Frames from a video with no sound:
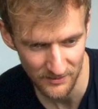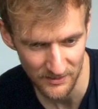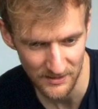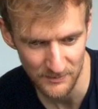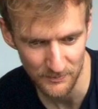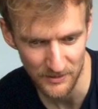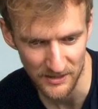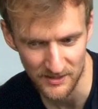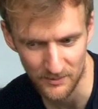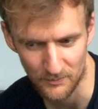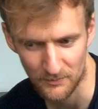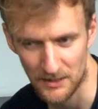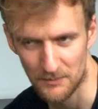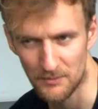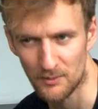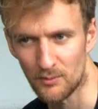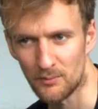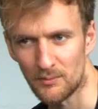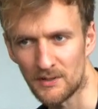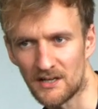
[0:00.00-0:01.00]
especially maybe
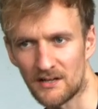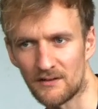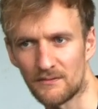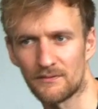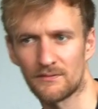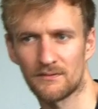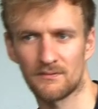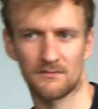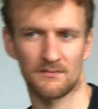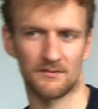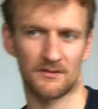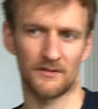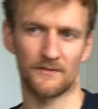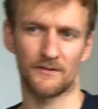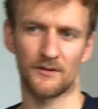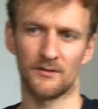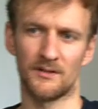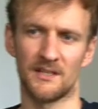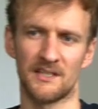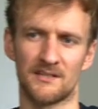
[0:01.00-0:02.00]
when we have a
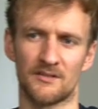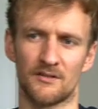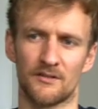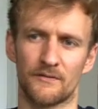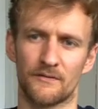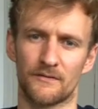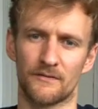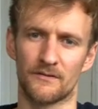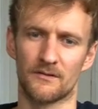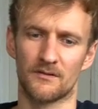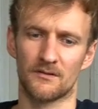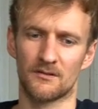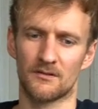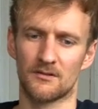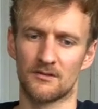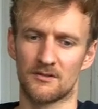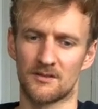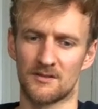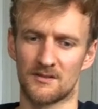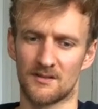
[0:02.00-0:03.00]
few days off,
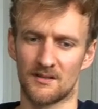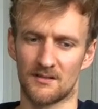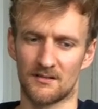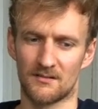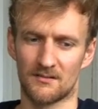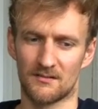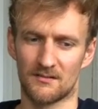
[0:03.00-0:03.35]
just to